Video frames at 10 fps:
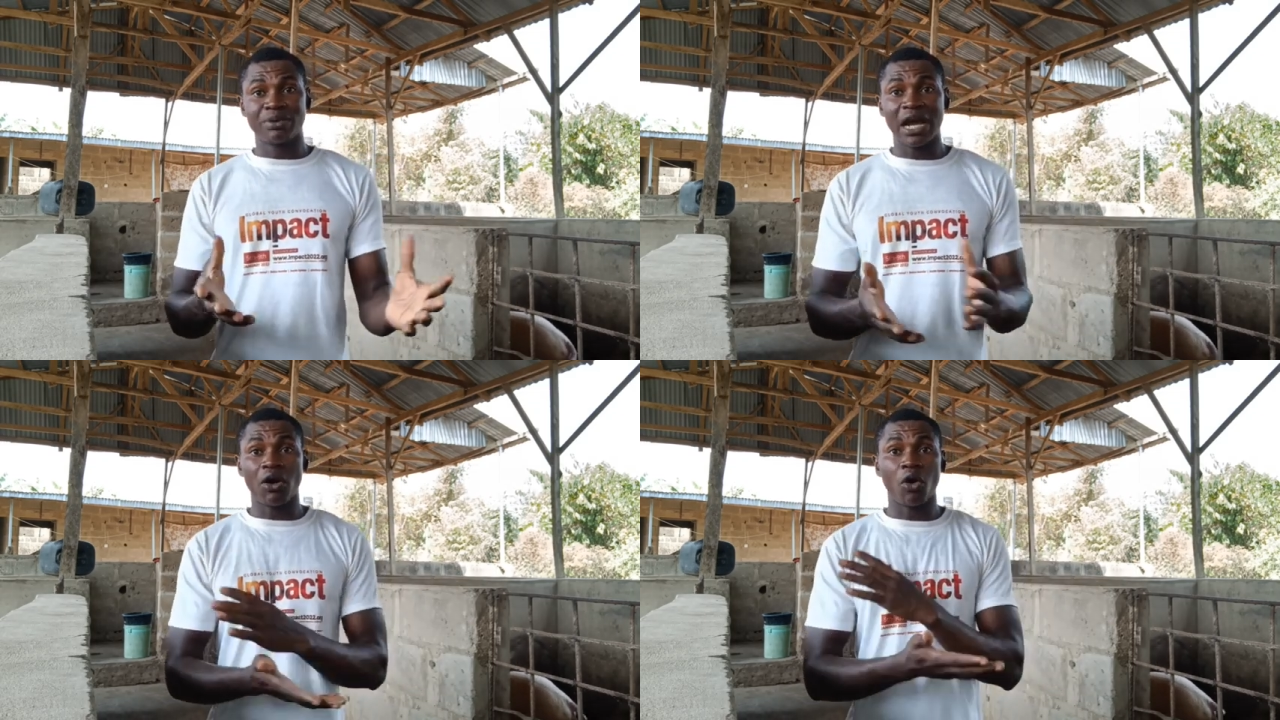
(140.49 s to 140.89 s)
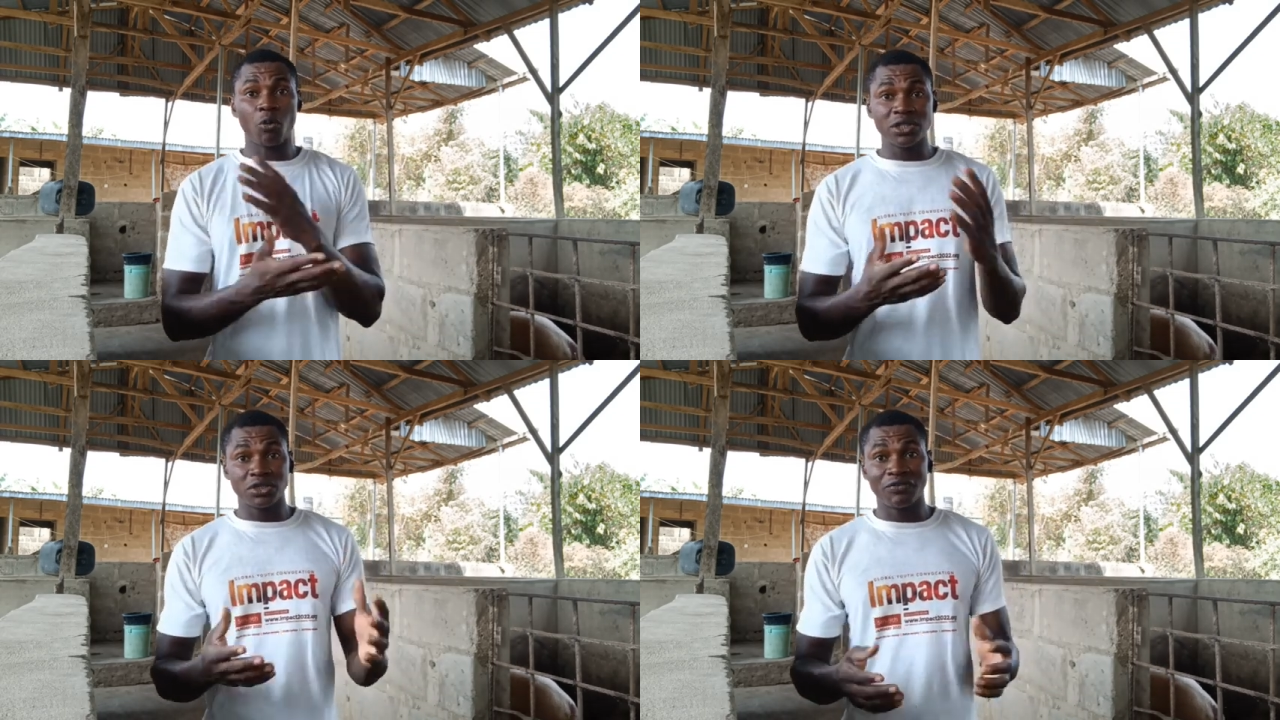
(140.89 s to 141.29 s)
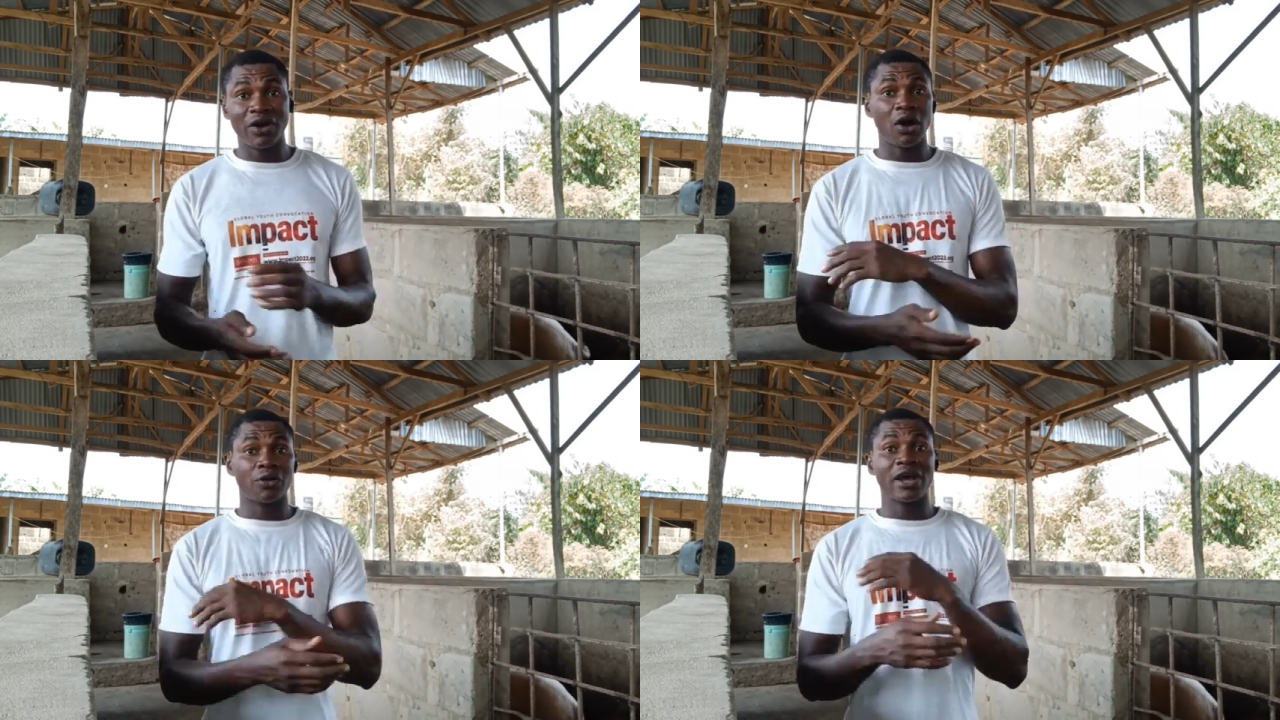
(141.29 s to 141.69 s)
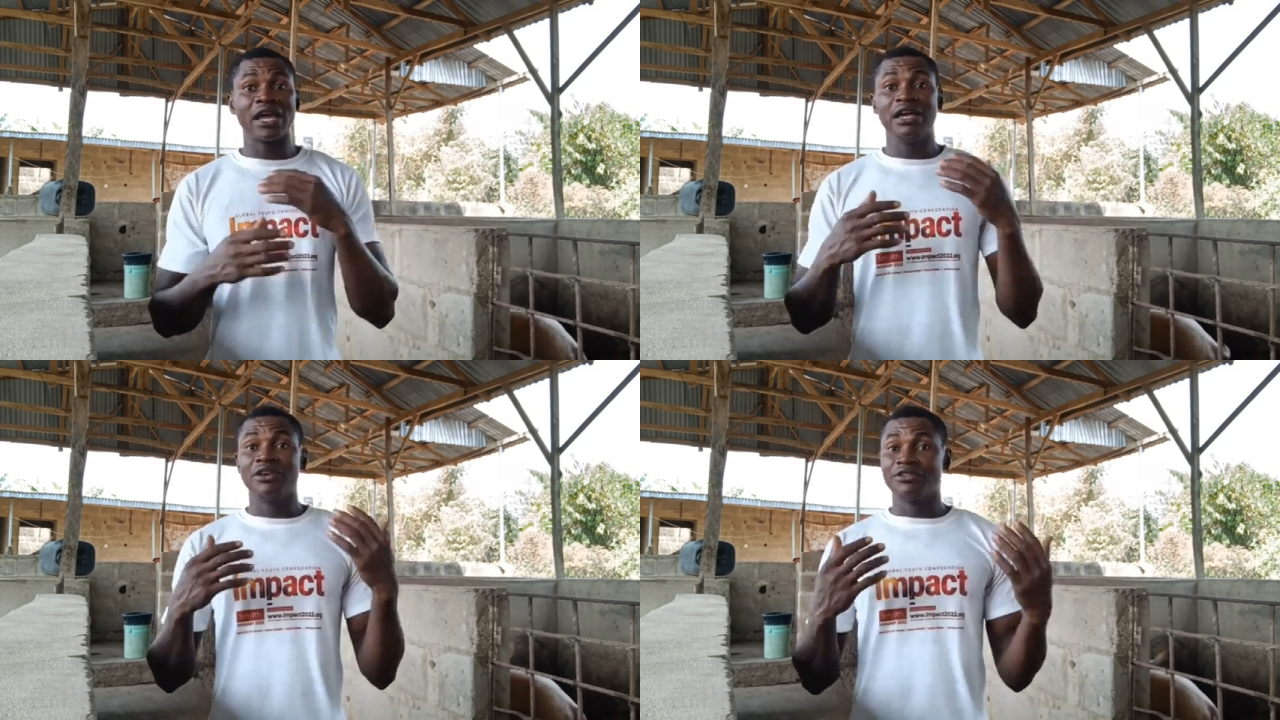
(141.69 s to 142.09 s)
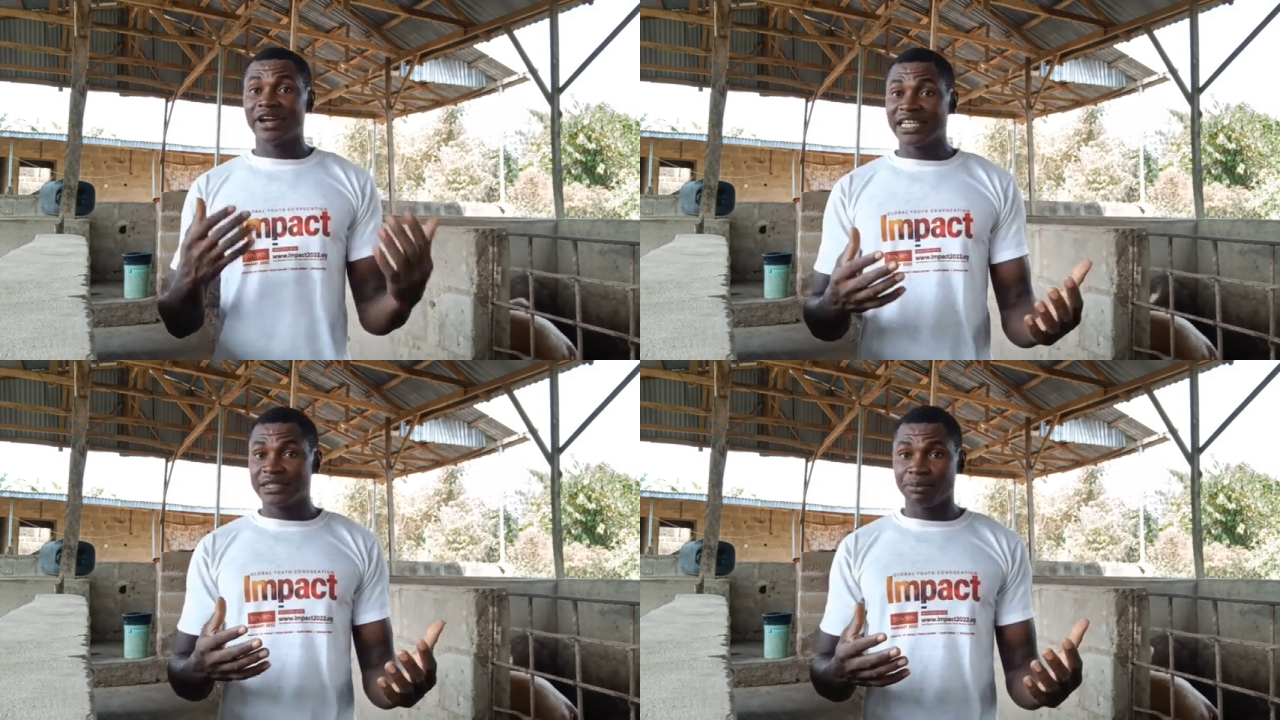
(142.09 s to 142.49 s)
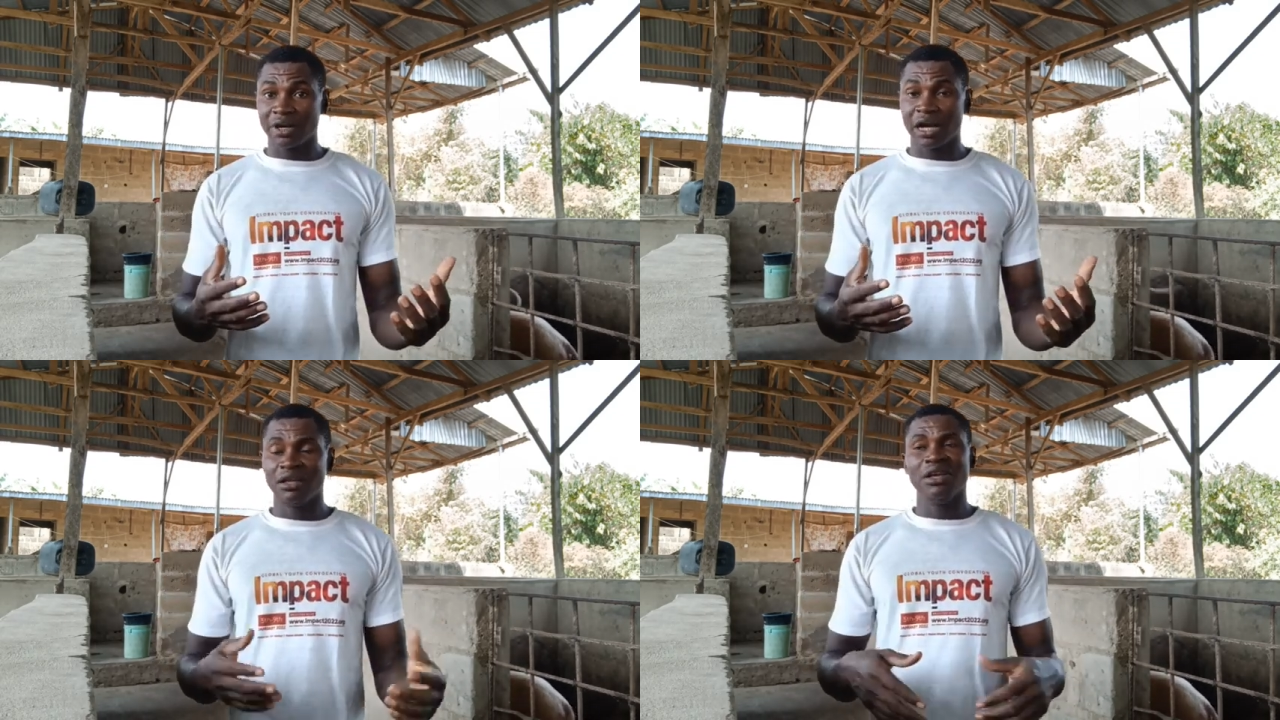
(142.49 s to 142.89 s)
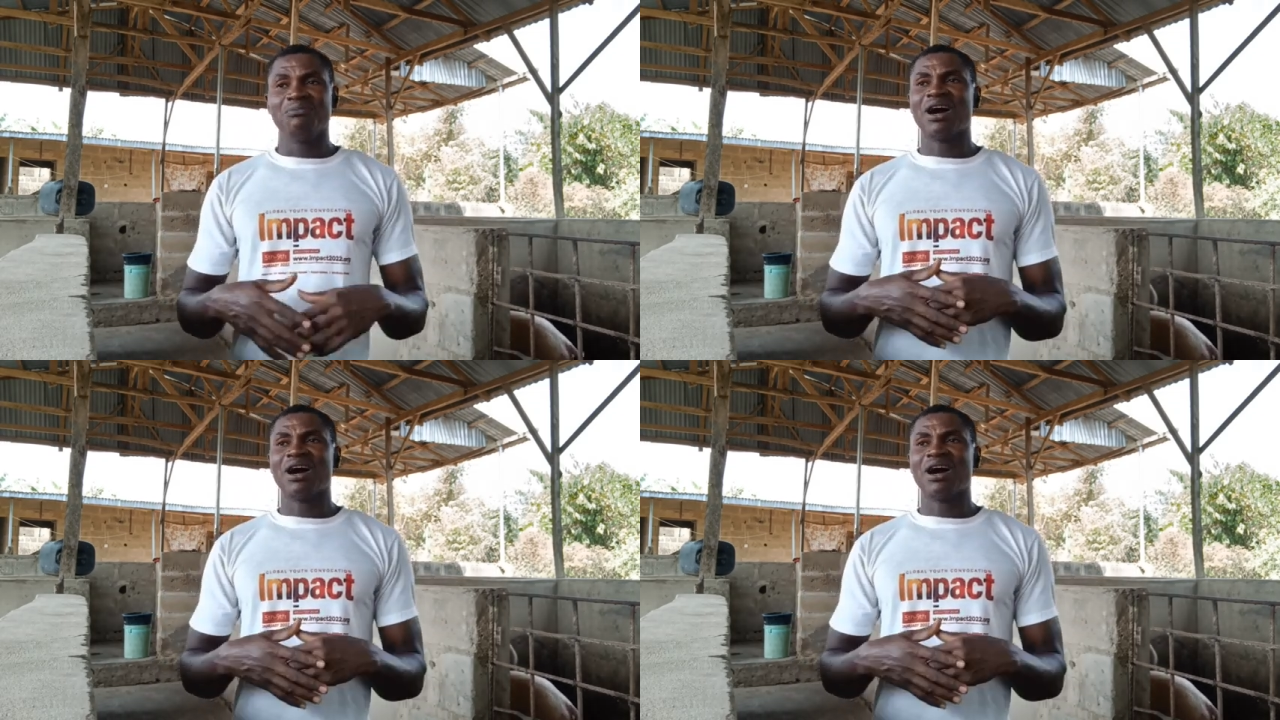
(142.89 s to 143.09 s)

bran or wheat offer or rice bran.